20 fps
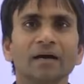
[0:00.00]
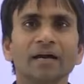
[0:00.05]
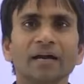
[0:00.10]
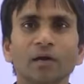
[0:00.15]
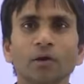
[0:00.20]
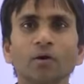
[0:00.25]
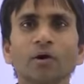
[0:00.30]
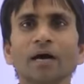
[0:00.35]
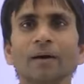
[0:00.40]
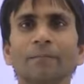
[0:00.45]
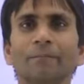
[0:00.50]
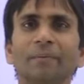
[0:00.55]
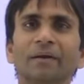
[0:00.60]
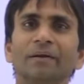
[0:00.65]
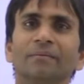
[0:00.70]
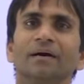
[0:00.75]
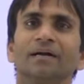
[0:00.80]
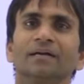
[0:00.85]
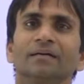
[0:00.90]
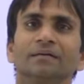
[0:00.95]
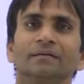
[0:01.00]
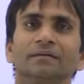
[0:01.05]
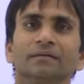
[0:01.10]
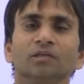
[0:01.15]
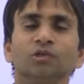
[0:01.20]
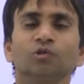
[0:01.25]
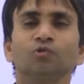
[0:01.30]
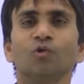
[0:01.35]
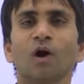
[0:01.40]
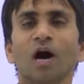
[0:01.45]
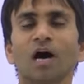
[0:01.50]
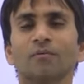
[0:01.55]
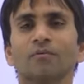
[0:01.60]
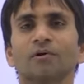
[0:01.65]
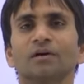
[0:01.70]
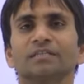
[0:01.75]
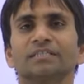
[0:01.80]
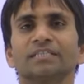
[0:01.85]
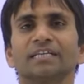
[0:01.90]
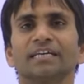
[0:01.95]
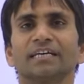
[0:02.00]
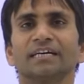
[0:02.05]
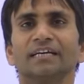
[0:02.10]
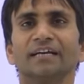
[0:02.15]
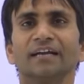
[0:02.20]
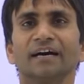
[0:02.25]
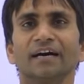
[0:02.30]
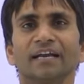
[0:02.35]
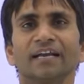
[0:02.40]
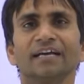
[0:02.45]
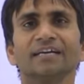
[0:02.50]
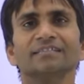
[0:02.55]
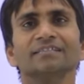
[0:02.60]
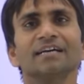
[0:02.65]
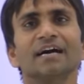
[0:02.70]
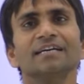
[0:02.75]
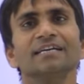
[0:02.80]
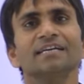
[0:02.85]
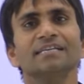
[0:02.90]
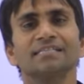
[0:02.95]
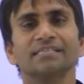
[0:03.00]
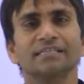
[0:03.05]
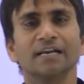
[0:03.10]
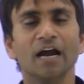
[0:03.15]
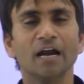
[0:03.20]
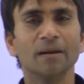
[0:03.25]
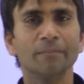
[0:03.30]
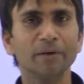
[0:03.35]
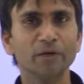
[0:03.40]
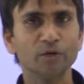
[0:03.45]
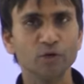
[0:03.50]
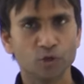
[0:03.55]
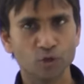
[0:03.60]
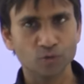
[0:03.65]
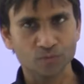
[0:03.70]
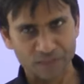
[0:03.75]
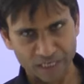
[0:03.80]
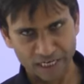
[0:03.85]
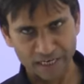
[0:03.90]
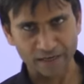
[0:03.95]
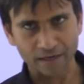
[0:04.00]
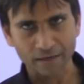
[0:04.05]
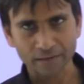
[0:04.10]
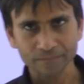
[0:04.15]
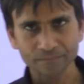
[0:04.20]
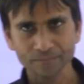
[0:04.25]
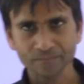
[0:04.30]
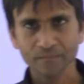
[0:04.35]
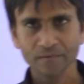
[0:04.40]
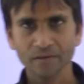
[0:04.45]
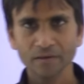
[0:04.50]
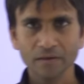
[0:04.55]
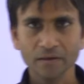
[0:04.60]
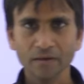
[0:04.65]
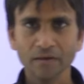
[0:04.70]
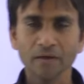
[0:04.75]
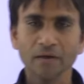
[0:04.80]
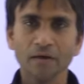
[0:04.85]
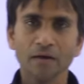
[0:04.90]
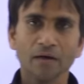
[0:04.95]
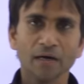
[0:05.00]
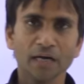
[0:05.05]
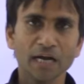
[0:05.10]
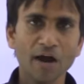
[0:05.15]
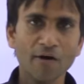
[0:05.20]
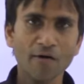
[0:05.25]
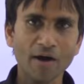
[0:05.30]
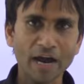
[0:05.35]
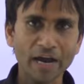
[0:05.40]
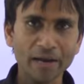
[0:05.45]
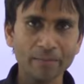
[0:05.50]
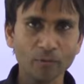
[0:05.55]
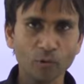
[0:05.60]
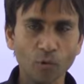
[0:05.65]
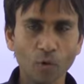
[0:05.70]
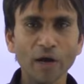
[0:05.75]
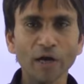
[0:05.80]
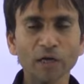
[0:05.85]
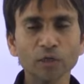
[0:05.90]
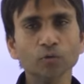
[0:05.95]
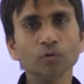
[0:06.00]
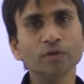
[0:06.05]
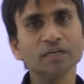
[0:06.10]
Hello everyone, you are watching Naresh IAS Academy YouTube channel. Now I am going to